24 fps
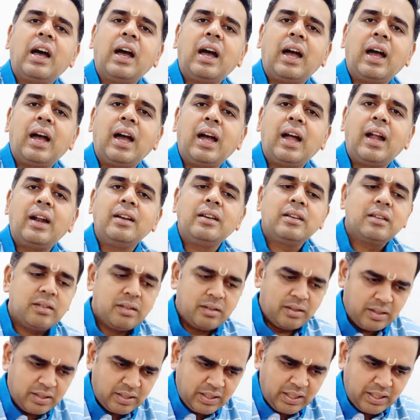and
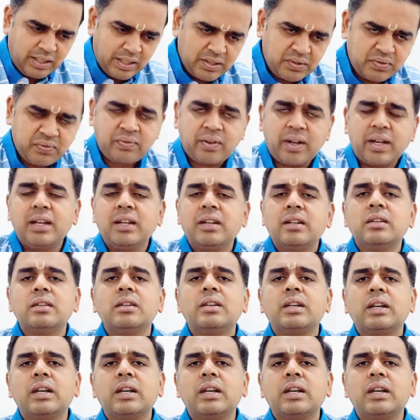she does find